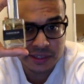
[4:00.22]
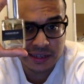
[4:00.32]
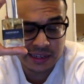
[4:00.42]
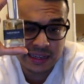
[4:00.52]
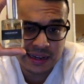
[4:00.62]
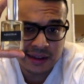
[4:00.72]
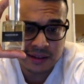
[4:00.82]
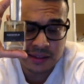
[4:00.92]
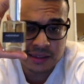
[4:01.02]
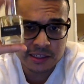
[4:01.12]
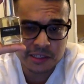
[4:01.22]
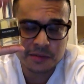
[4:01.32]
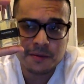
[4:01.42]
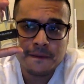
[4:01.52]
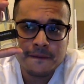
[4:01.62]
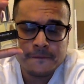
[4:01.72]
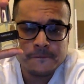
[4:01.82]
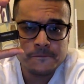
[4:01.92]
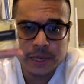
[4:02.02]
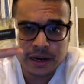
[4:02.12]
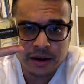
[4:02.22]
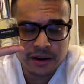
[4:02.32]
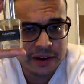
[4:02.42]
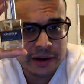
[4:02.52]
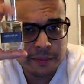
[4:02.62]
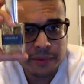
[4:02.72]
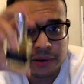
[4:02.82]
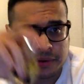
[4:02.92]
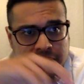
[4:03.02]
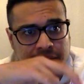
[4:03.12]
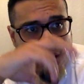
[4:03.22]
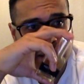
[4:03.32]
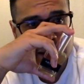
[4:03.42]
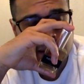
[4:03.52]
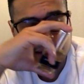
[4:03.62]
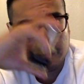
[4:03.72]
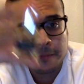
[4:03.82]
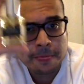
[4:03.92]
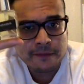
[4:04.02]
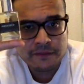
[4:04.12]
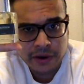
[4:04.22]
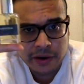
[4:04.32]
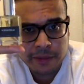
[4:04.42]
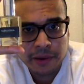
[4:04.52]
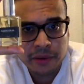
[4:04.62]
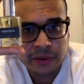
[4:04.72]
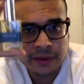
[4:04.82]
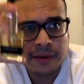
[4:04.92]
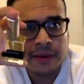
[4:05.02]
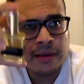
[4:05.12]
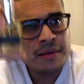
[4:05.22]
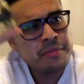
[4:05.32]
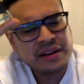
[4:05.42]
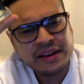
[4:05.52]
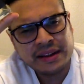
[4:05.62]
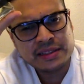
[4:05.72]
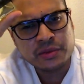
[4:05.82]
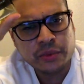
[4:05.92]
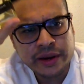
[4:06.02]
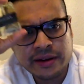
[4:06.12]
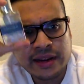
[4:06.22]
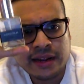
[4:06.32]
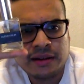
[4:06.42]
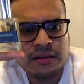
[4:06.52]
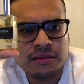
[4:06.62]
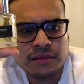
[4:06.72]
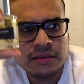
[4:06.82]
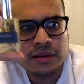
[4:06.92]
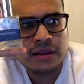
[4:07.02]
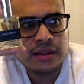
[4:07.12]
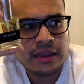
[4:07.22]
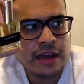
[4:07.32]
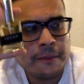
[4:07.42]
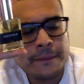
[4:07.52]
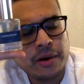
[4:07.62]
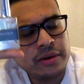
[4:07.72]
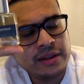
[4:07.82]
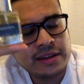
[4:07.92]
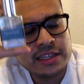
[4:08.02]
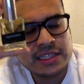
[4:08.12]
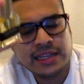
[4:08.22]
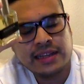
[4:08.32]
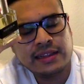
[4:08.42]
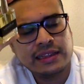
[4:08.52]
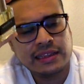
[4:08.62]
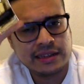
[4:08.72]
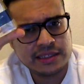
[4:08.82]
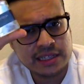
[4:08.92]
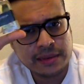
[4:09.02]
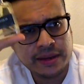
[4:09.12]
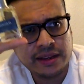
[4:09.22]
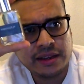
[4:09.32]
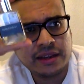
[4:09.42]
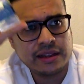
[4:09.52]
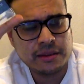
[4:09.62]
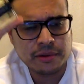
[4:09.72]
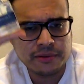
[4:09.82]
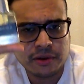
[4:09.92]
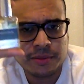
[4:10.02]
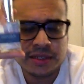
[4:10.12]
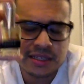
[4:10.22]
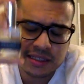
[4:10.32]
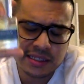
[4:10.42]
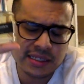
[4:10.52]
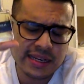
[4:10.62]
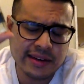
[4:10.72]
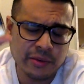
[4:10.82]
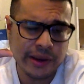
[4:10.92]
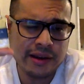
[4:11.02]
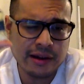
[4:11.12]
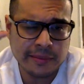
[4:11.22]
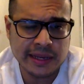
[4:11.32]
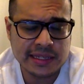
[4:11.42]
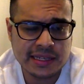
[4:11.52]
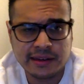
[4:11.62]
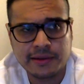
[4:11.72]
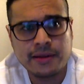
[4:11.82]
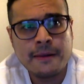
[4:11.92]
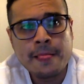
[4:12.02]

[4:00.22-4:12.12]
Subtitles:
you're gonna get out of this. It's very, very potent, very potent. But it's weird how potent it is, yet the longevity and the performance on this is kind of weak on my skin.